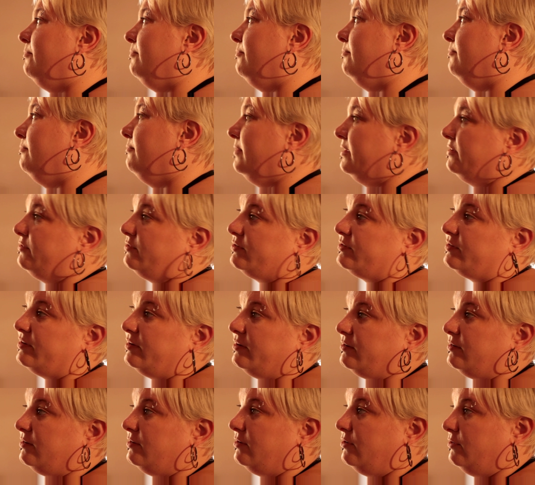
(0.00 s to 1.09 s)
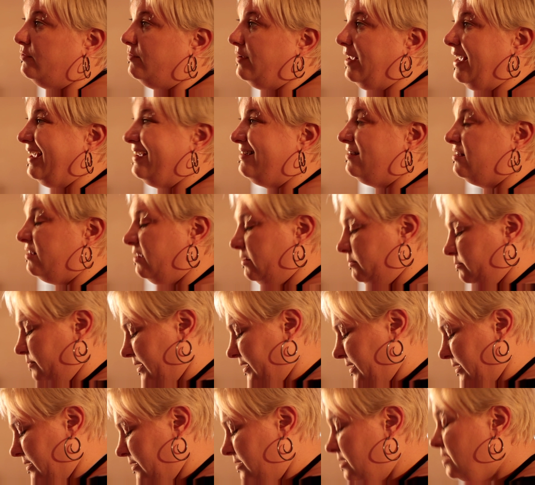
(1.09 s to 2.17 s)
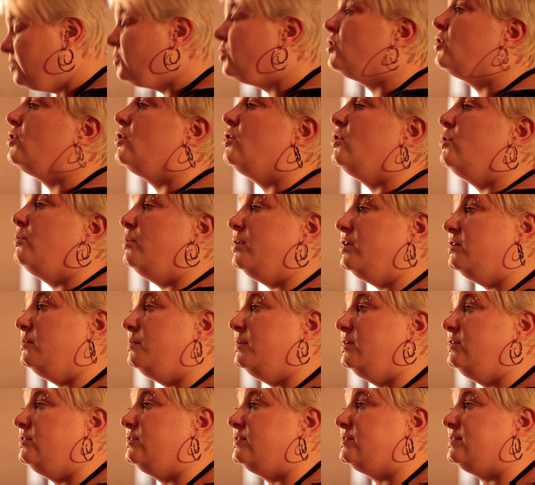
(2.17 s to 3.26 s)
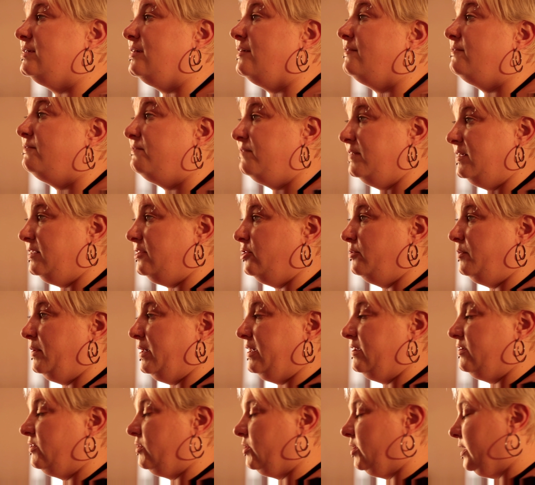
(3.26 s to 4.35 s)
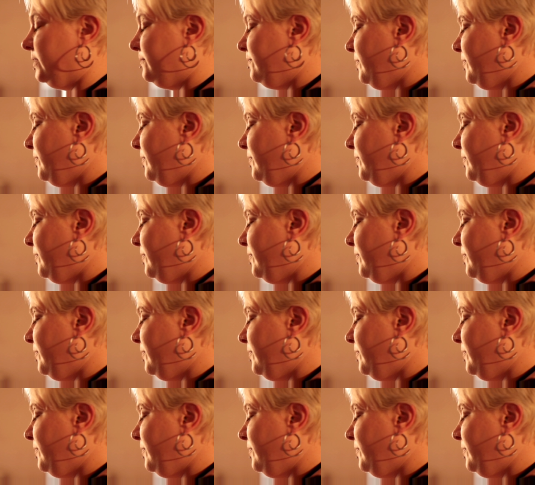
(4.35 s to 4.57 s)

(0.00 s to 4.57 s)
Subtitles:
metric ton of eggs and butter, we're going to be using phyllo pastry.